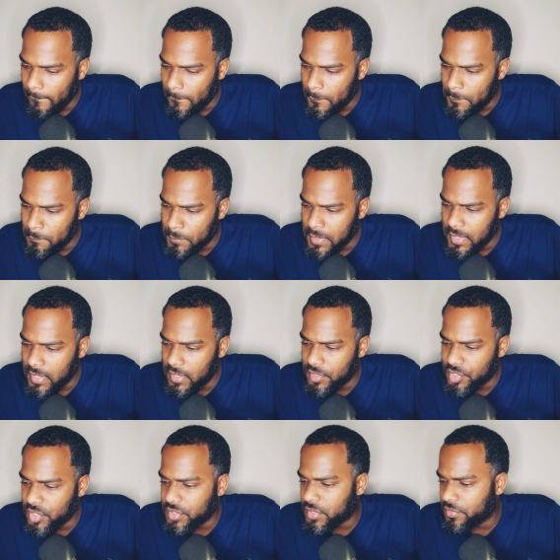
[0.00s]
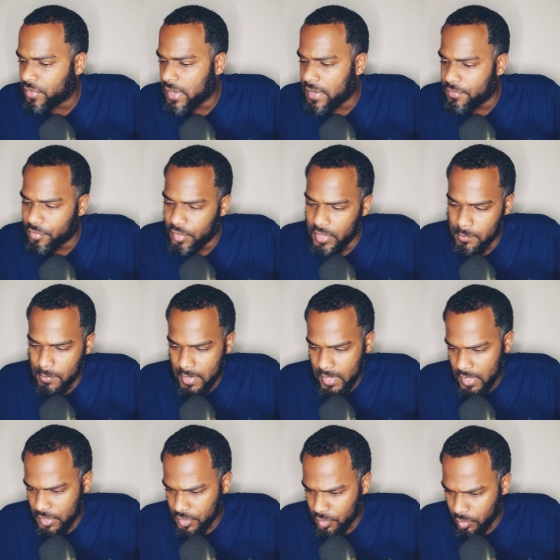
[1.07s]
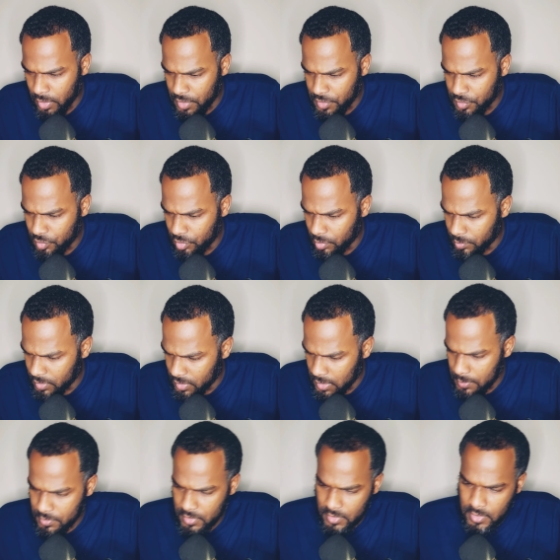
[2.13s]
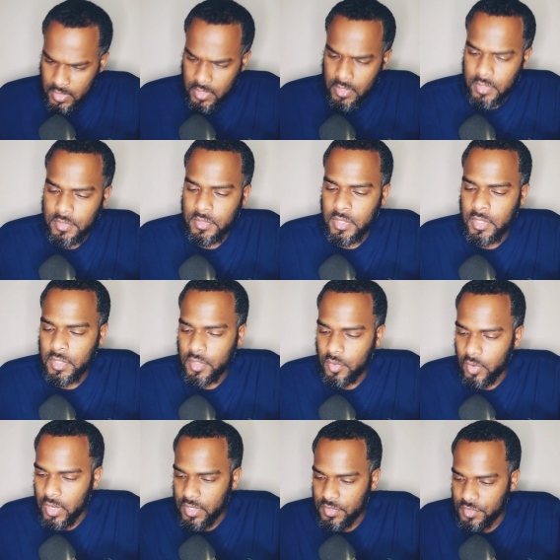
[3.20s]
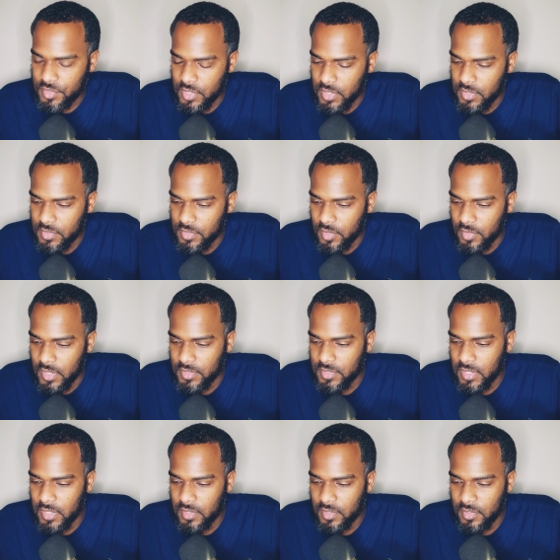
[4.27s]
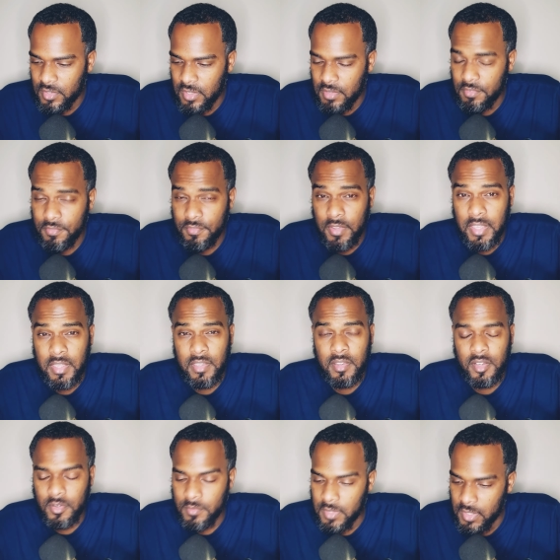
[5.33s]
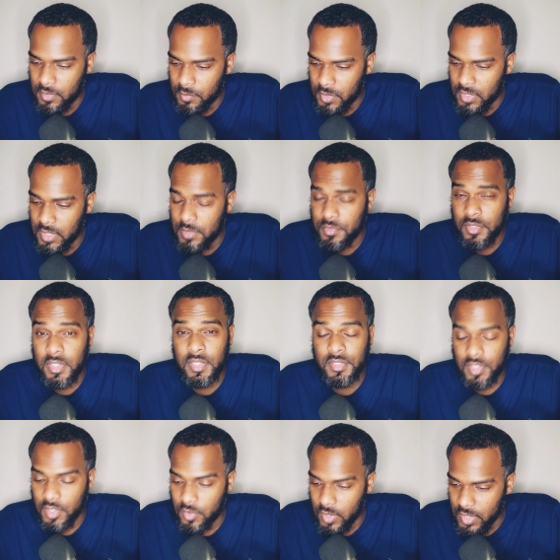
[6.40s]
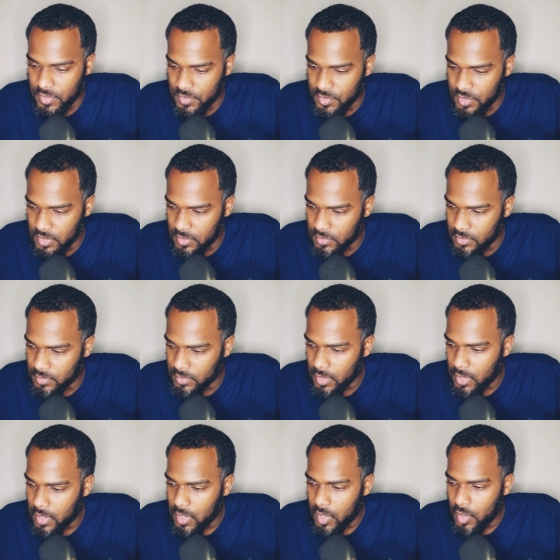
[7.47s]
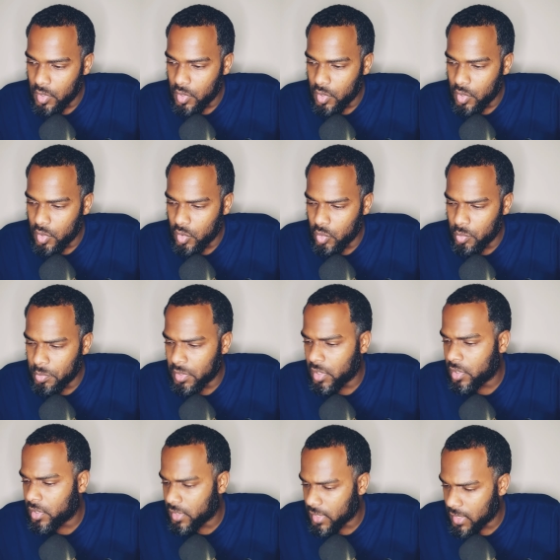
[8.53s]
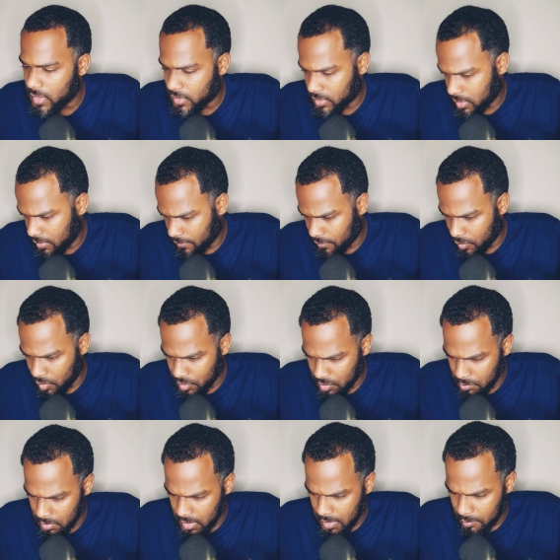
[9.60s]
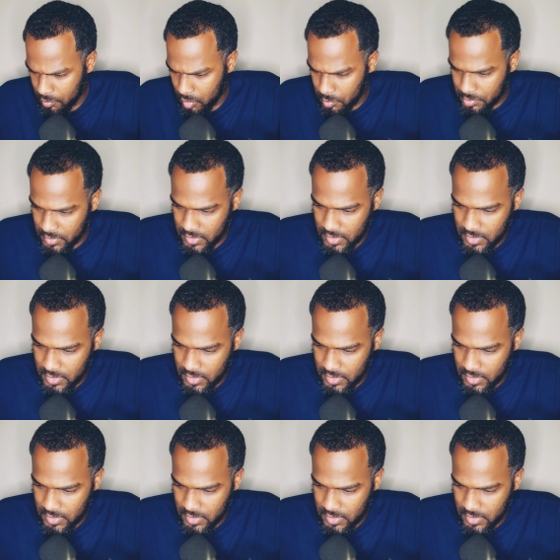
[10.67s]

being justified freely by his grace through the redemption that is in Christ Jesus. So that's that, that faith come, that redemption is in Christ Jesus, whom God has set forth to be a propitiation